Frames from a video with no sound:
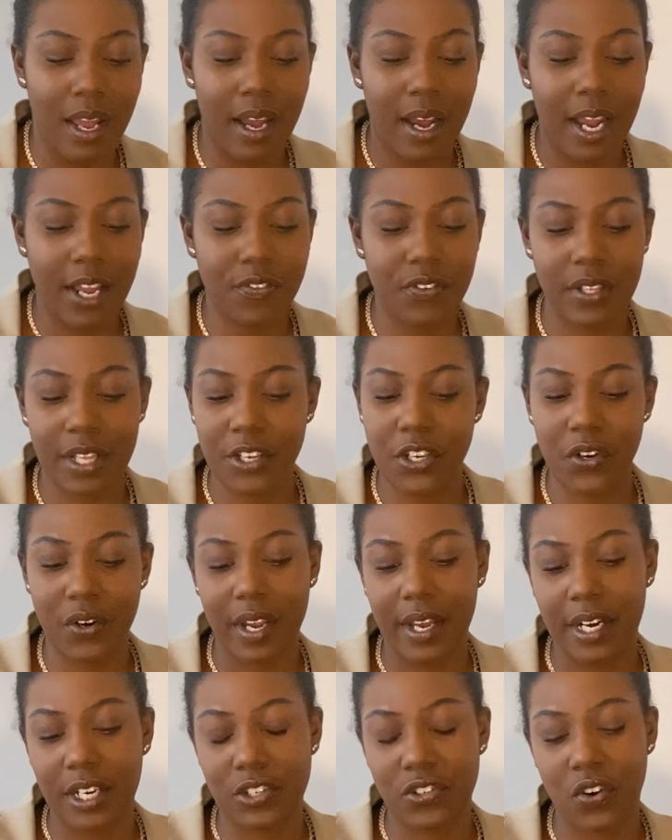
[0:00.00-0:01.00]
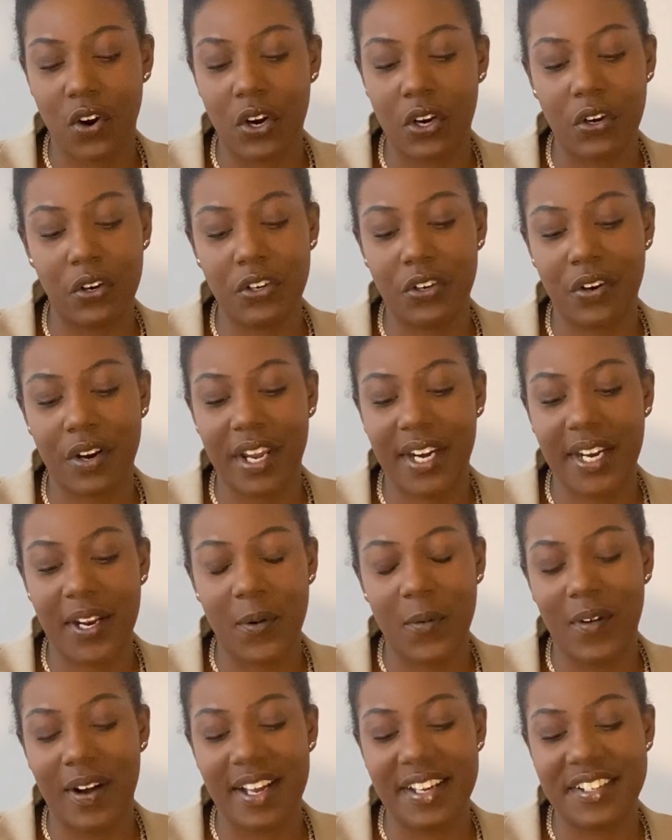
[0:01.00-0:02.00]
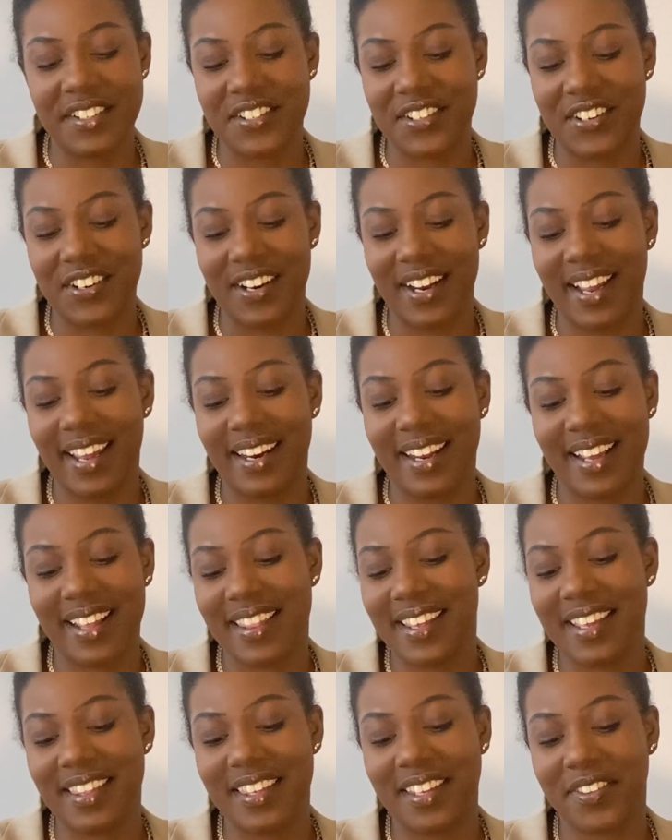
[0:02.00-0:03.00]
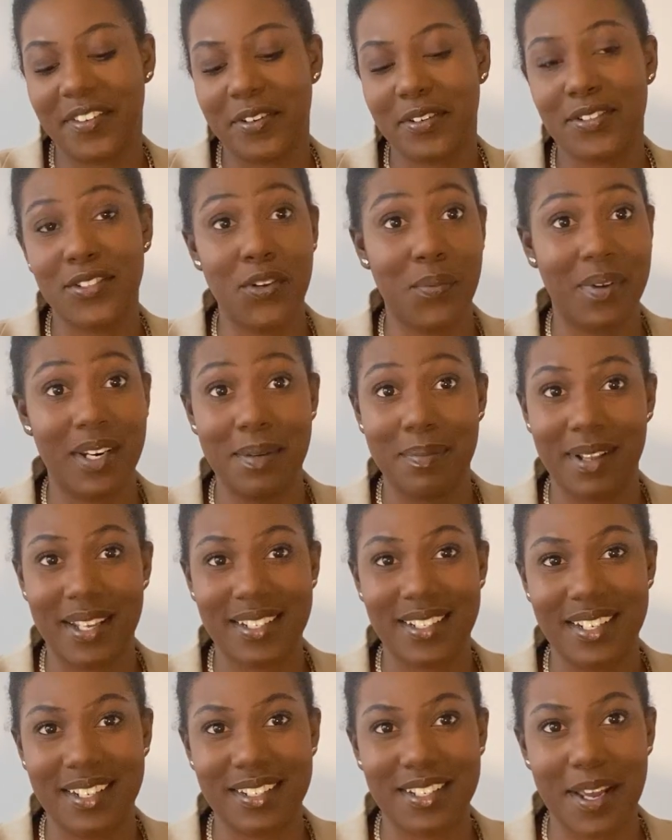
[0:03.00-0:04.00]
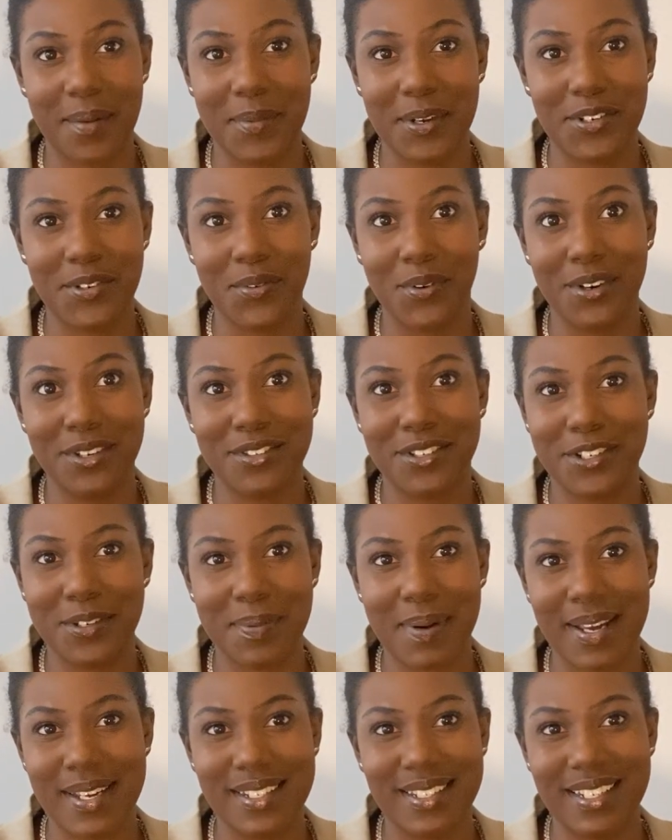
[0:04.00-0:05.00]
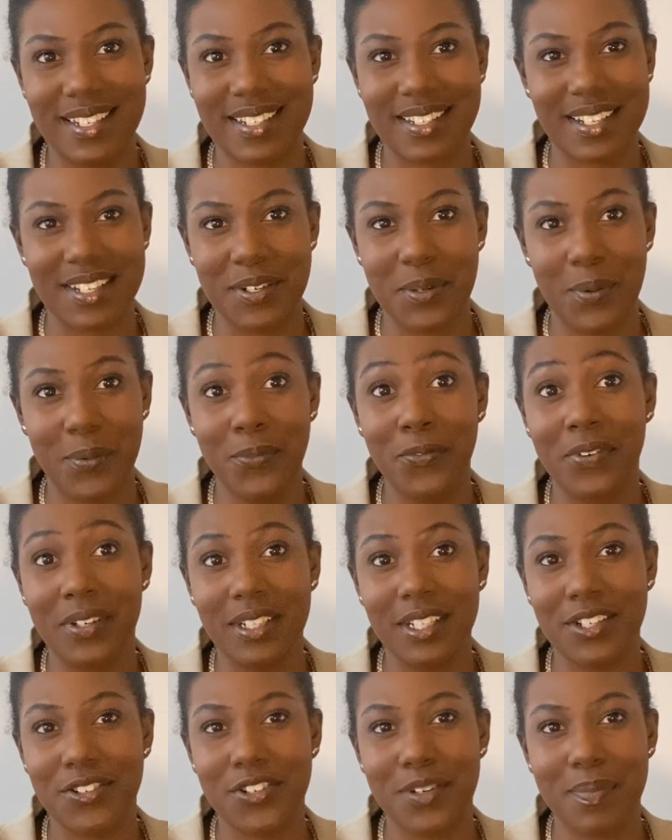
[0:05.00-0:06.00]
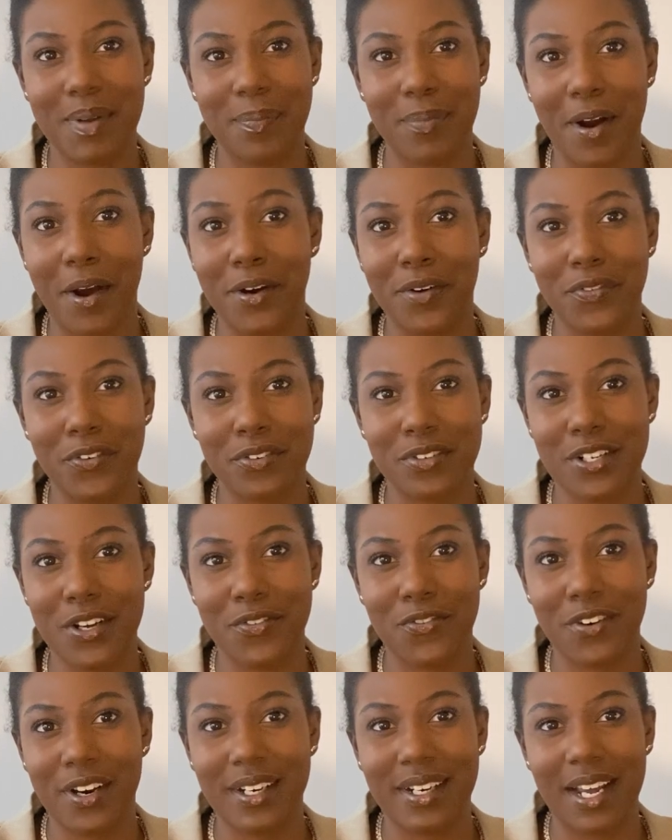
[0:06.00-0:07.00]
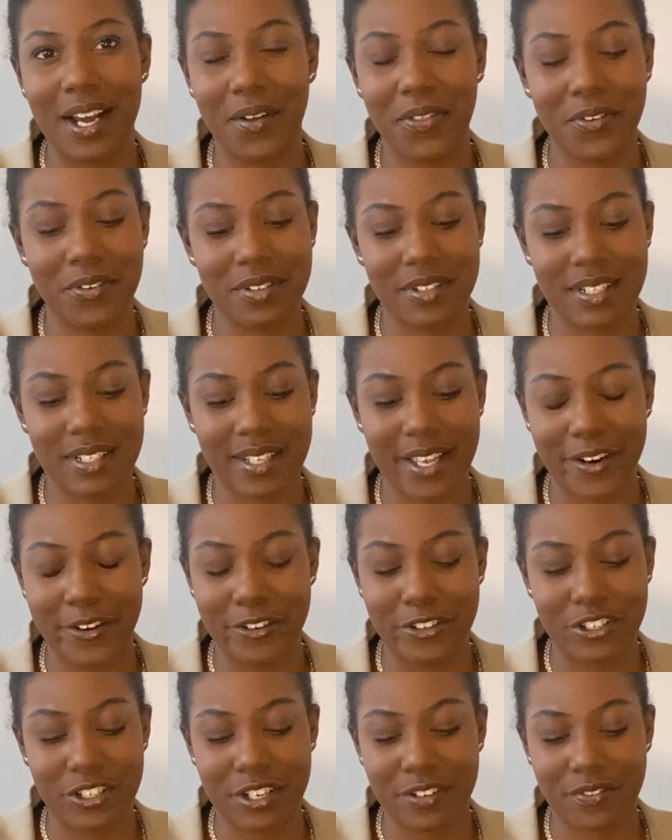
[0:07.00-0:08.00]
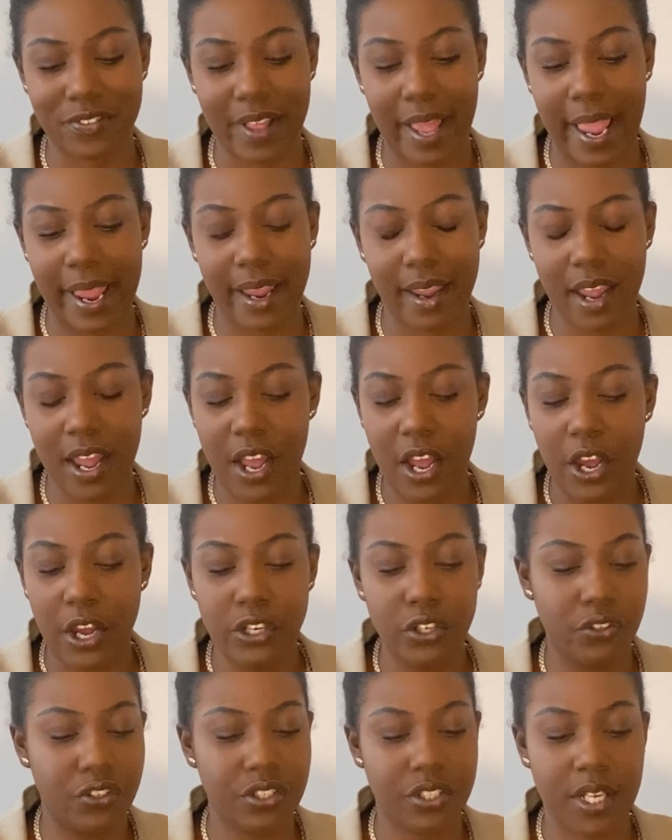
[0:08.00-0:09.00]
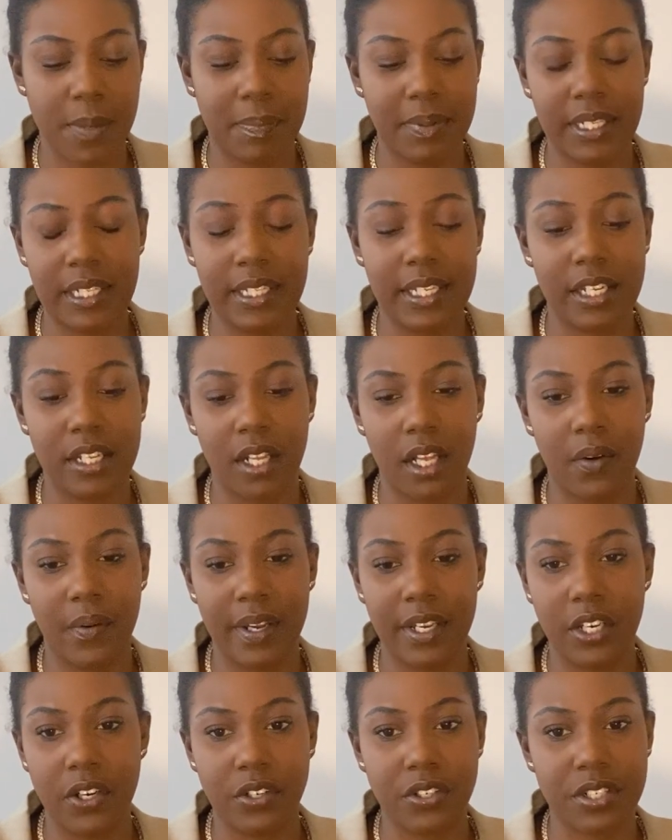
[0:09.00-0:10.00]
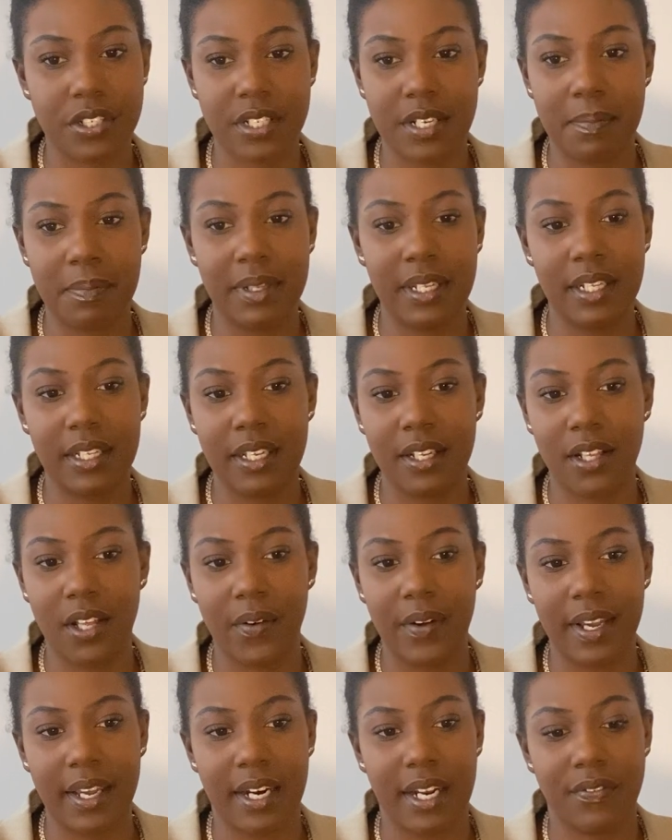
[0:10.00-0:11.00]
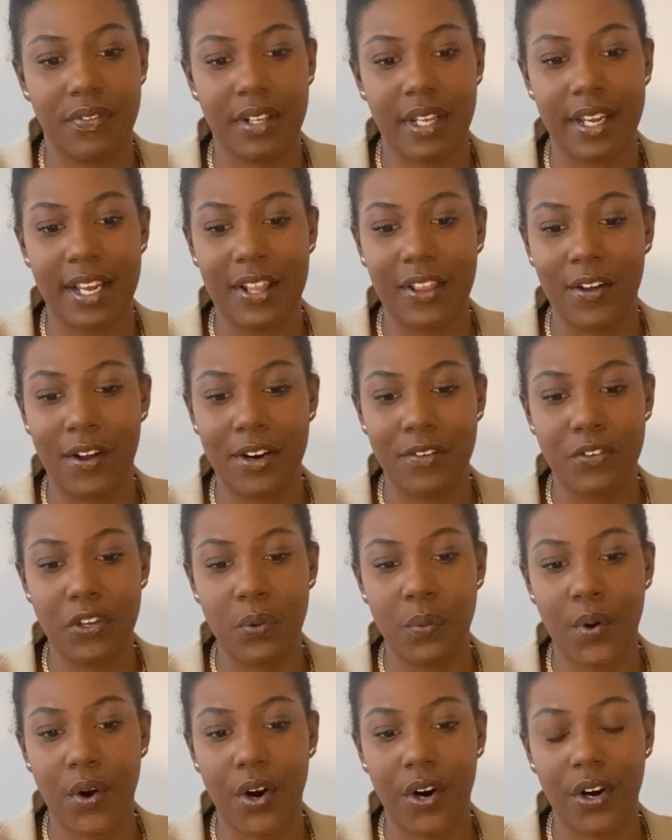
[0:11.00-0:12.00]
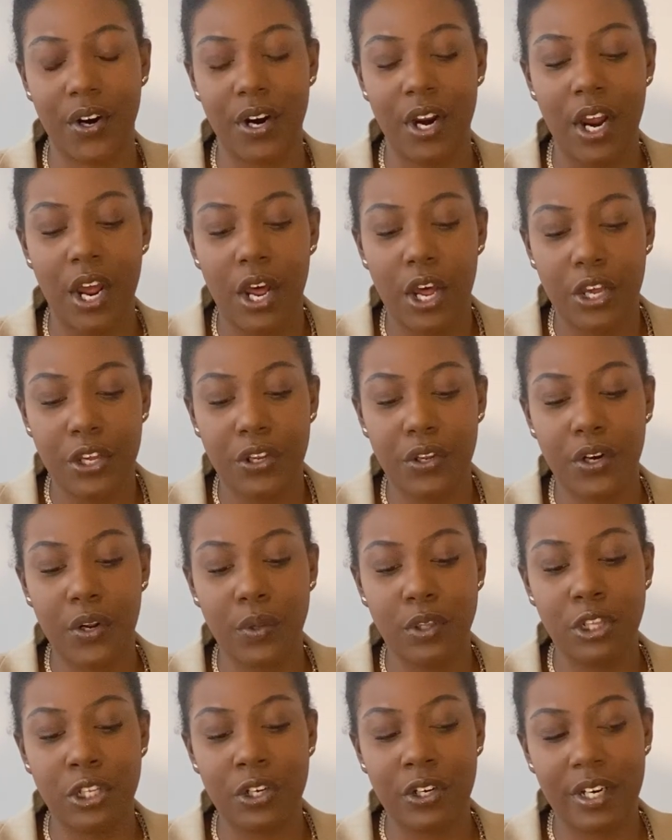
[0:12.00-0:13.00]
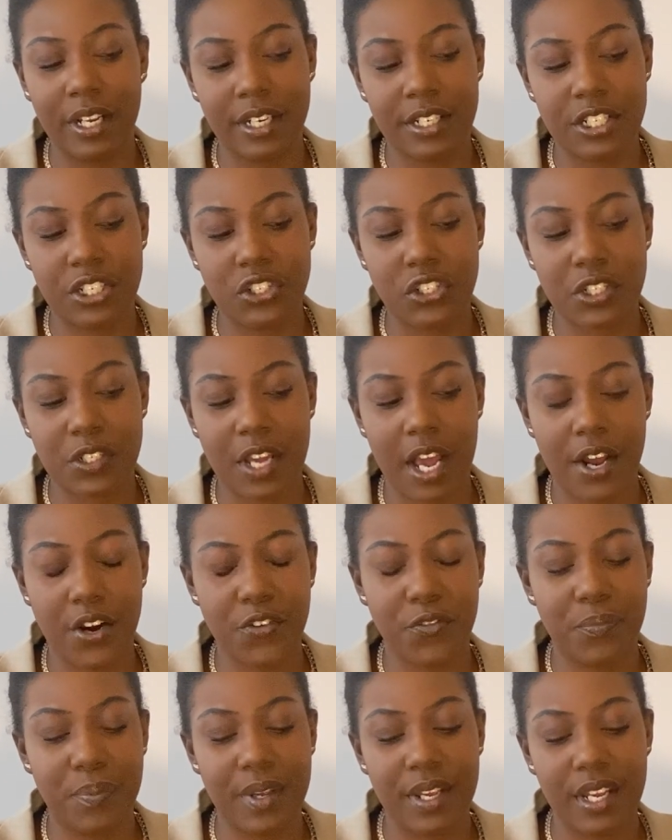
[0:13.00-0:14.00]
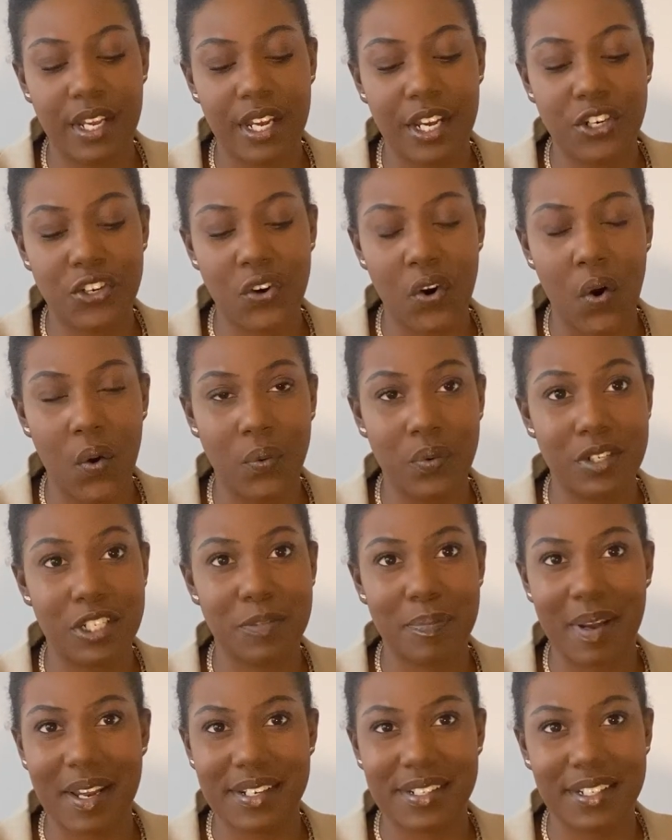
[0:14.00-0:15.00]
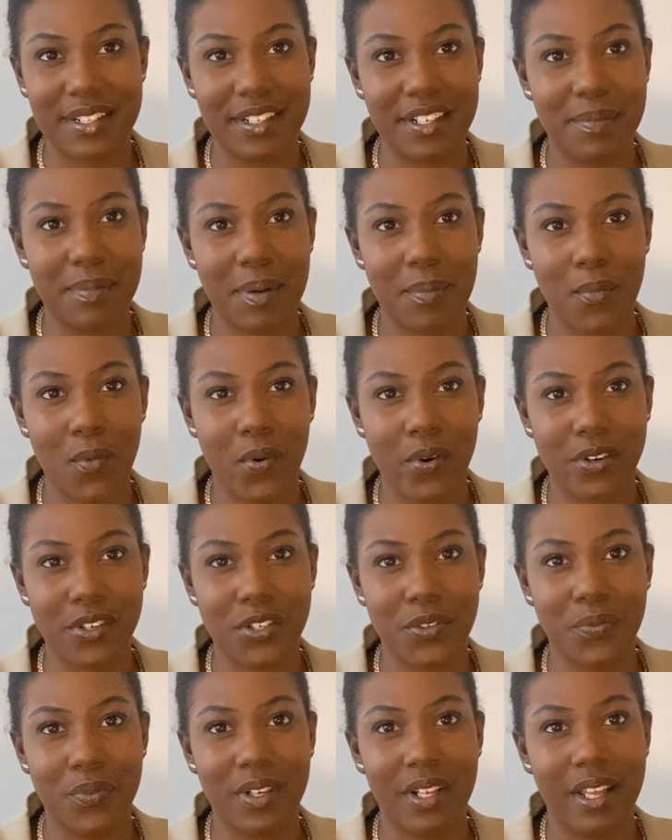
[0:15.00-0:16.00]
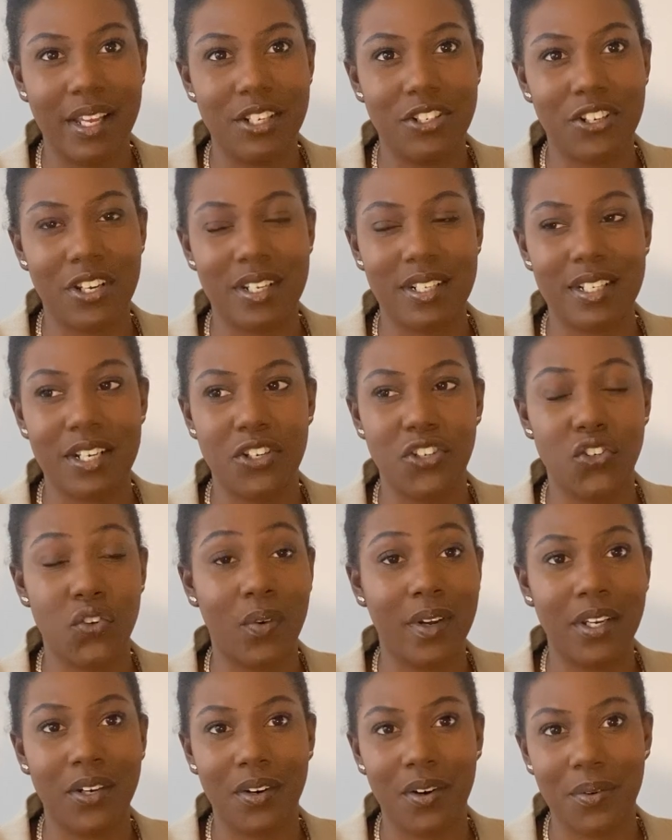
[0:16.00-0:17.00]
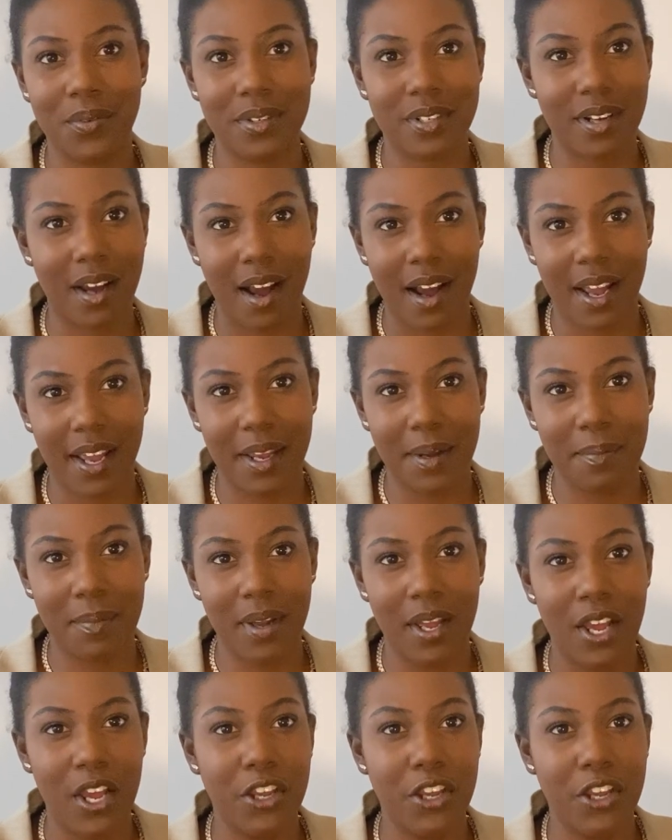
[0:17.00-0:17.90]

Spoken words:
I feel like you're getting stronger, you're getting wiser, and I think that there's so many blessings coming towards you, Pisces. You really should be proud of yourself right now. There's this energy of, like, you're just completely glowing, you're just completely glowing, and I feel like a lot of you are, you know, learning to just kind of be in your own space a little bit more, to really just enjoy your own time.